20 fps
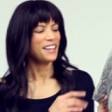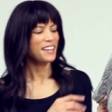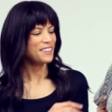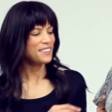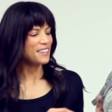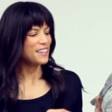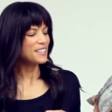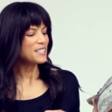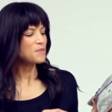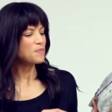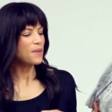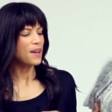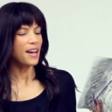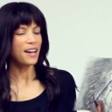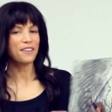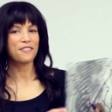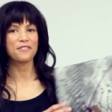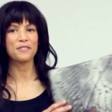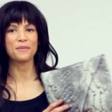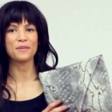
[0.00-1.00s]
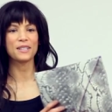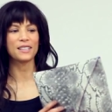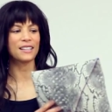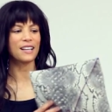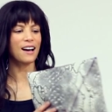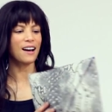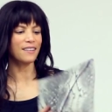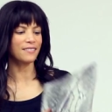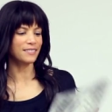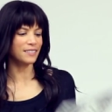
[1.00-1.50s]
this bag from
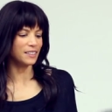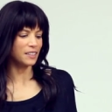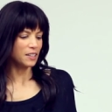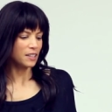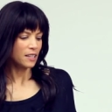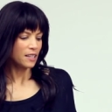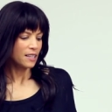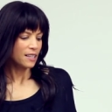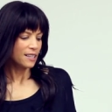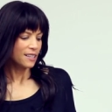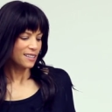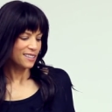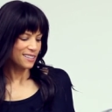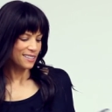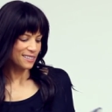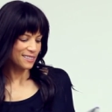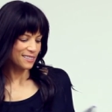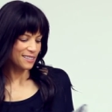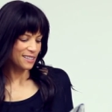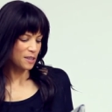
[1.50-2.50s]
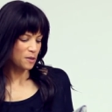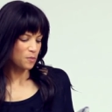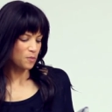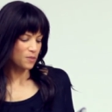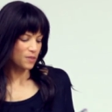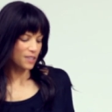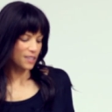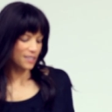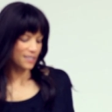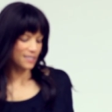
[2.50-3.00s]
Clava, in,
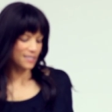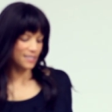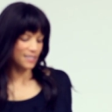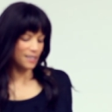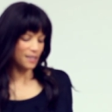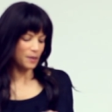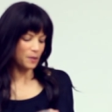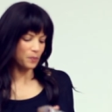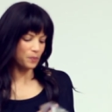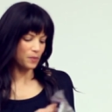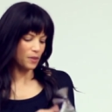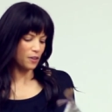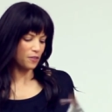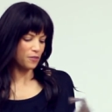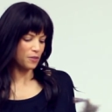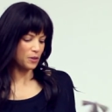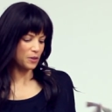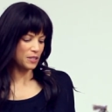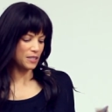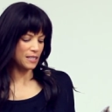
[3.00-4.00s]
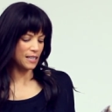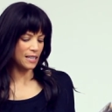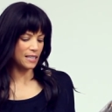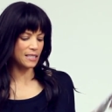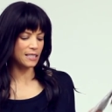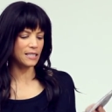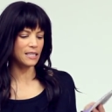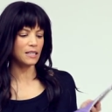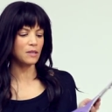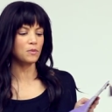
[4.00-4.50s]
in it's um, a faux
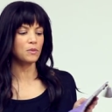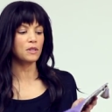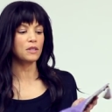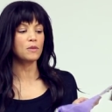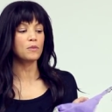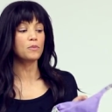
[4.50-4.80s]
snake skin with a